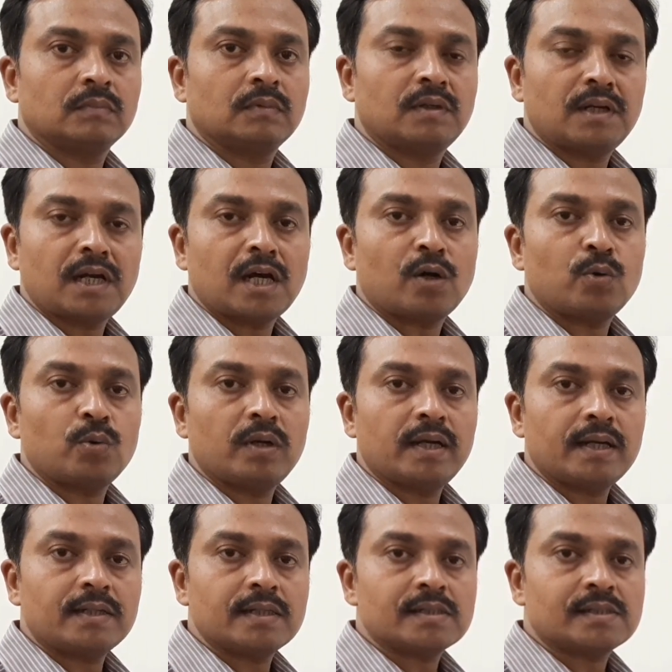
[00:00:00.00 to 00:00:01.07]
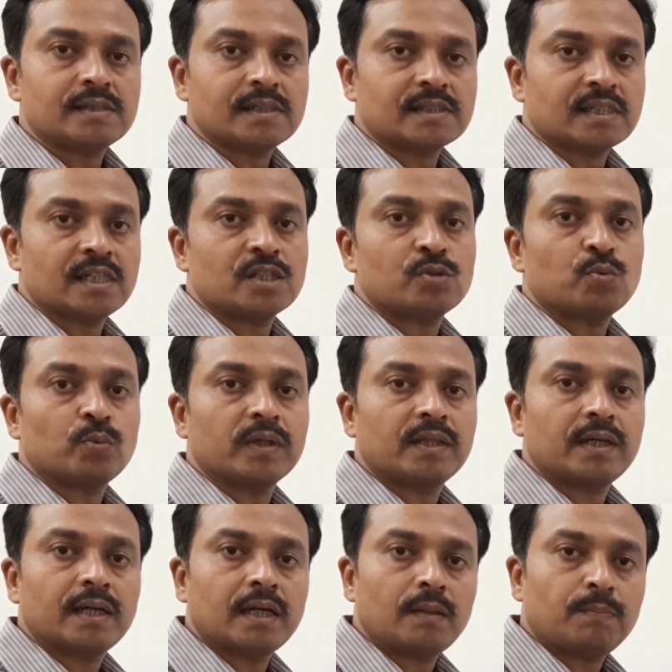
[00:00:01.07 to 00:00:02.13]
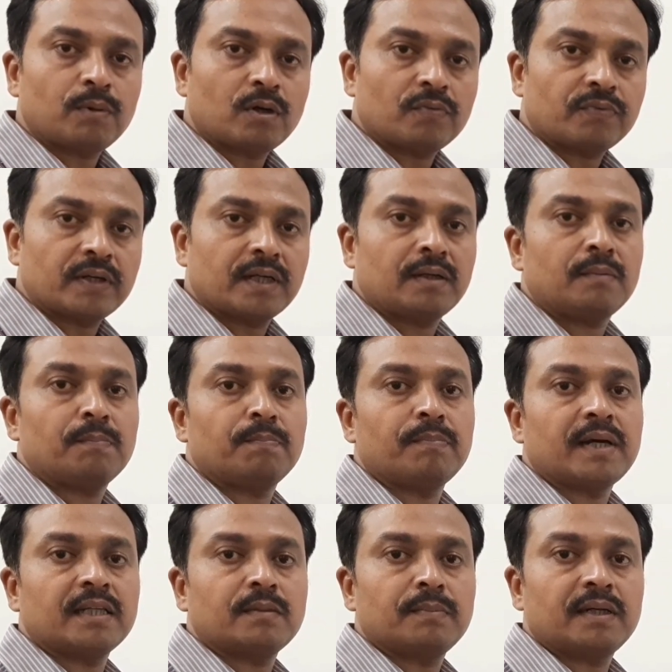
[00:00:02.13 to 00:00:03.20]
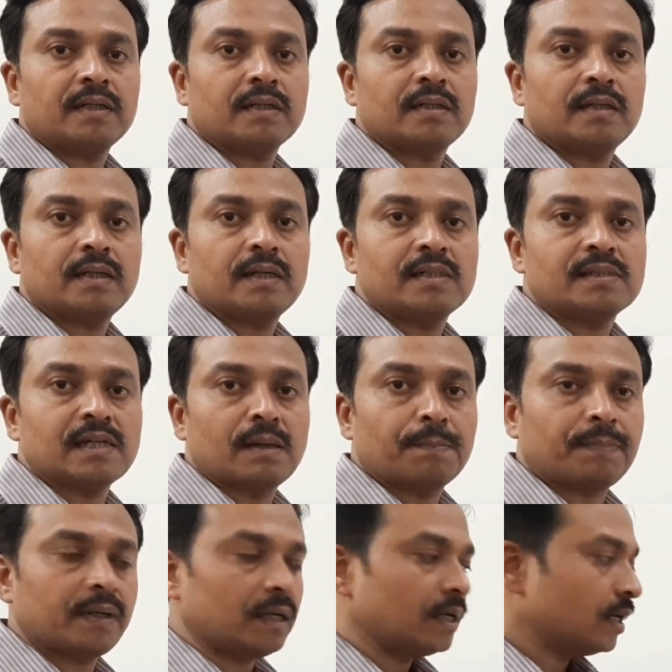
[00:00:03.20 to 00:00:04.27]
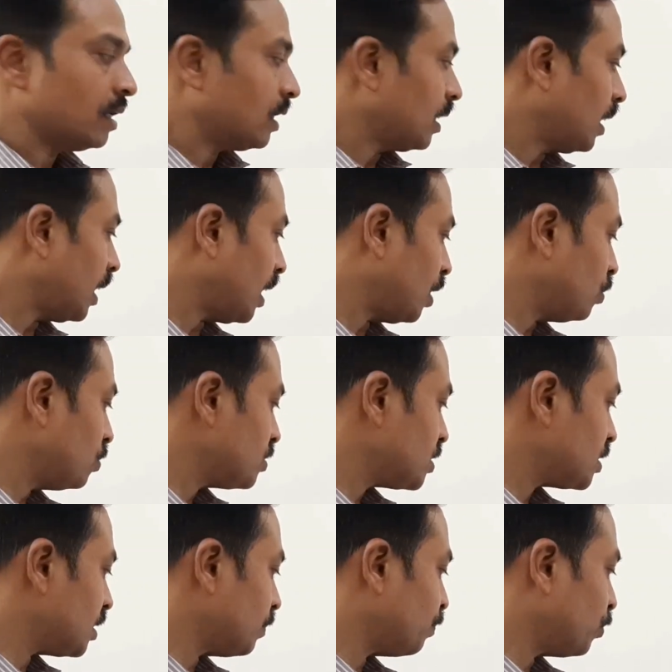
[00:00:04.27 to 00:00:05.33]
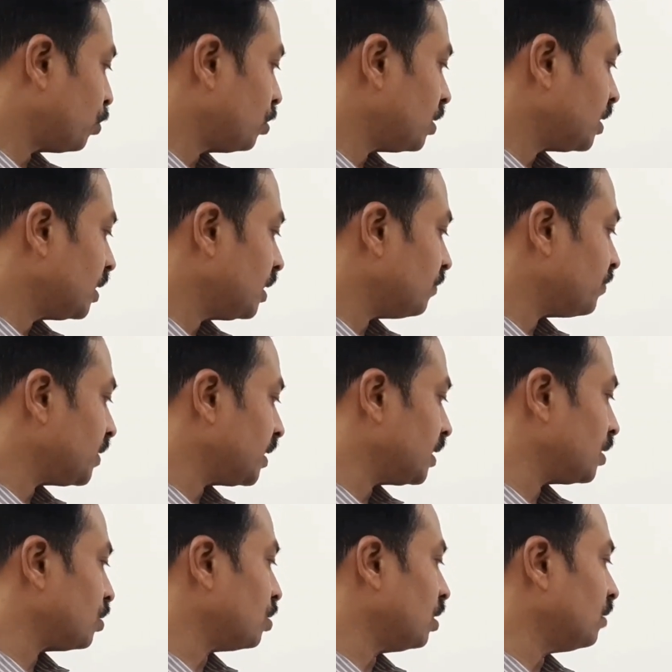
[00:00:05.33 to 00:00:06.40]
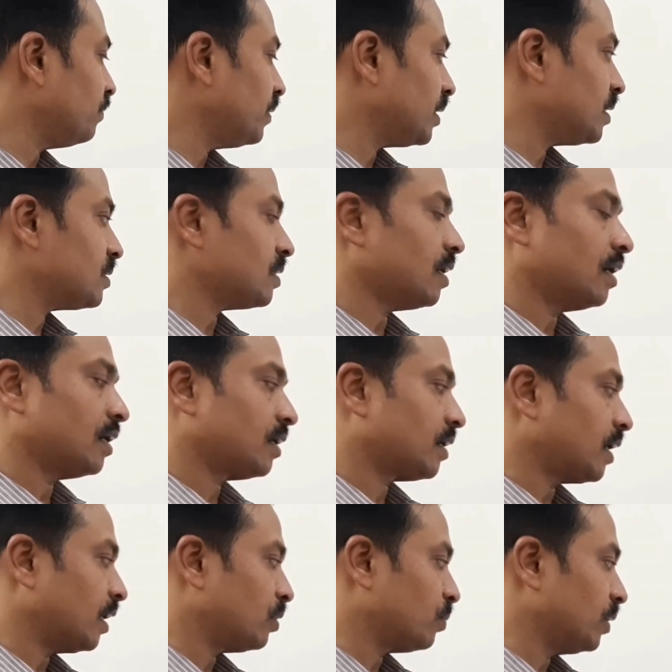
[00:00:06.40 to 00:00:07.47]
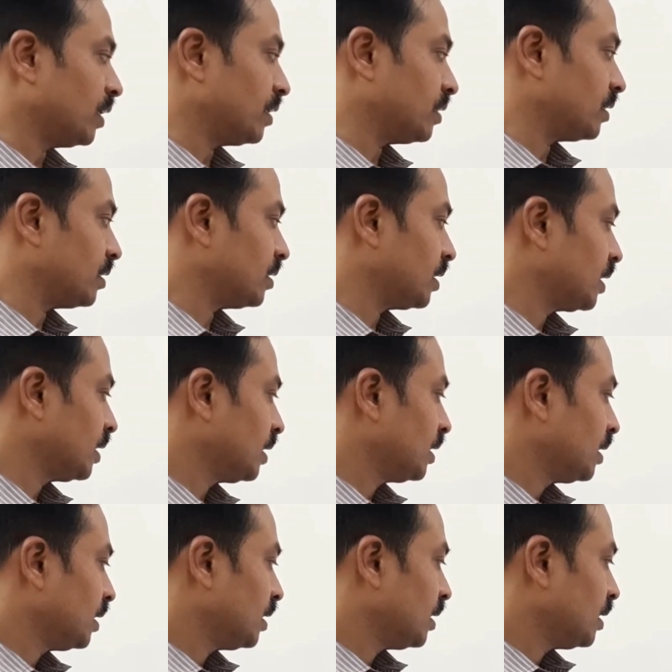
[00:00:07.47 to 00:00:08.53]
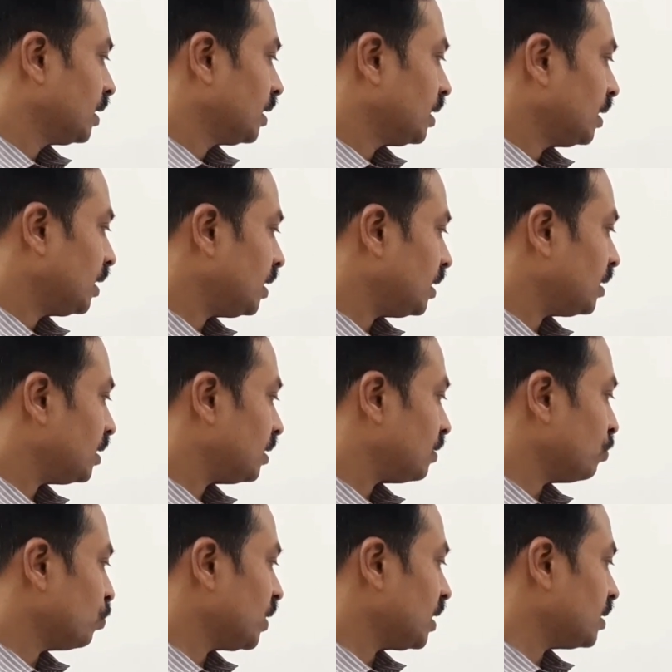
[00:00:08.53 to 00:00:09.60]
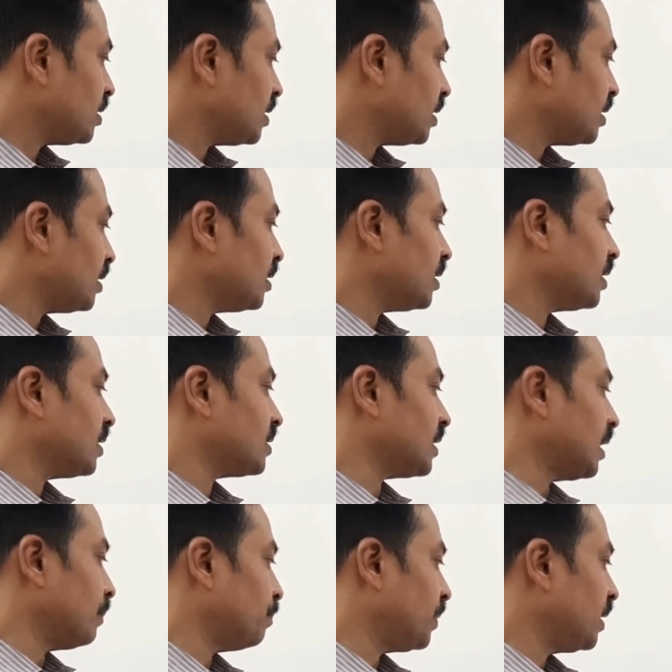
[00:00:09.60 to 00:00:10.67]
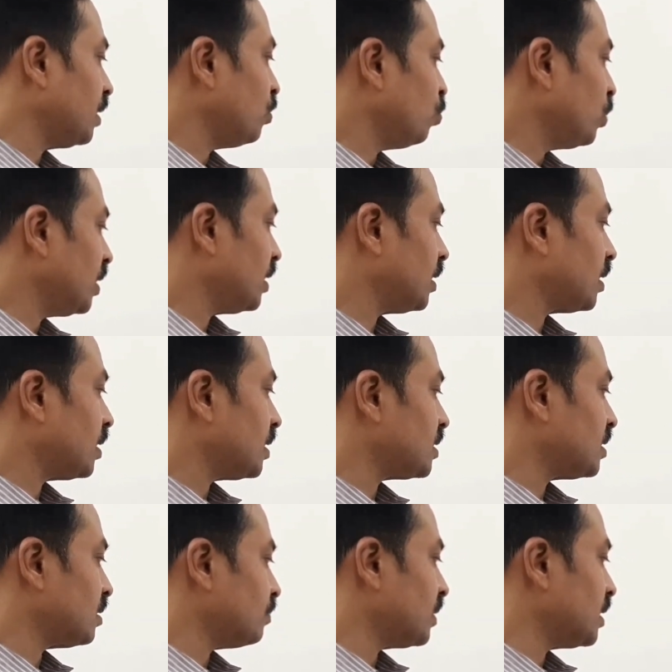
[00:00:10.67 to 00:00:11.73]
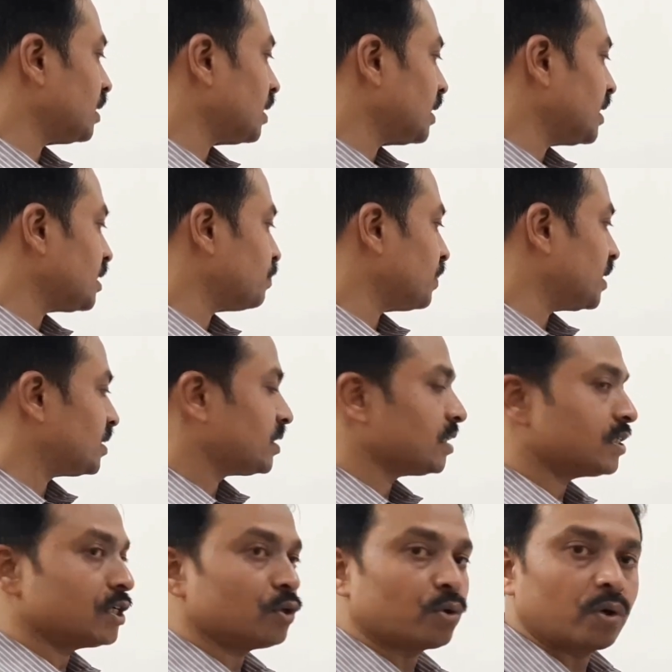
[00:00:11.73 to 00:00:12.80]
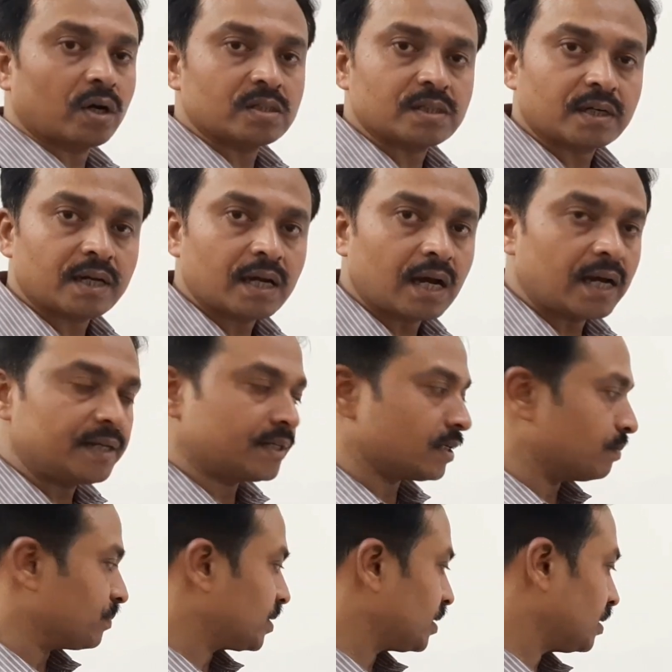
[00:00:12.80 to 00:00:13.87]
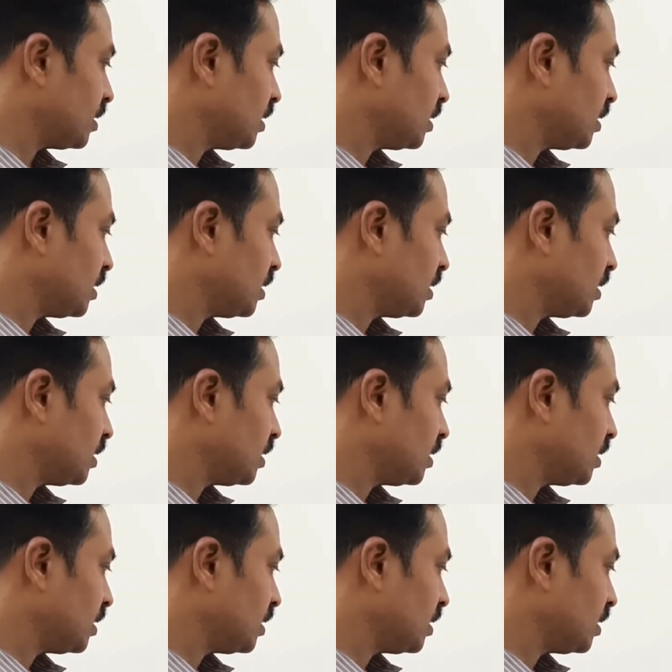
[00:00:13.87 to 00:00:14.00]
Now, let us discuss with the help of an mathematical example how support, lift and confidence are calculated. Here we are taking an example where a customer is purchasing grocery items.